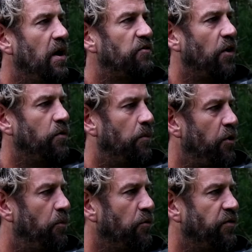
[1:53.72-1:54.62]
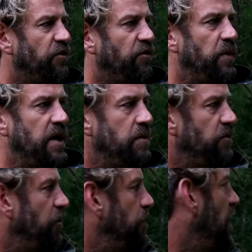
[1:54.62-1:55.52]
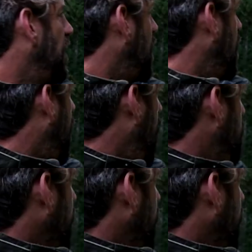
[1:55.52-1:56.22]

So the project has been to open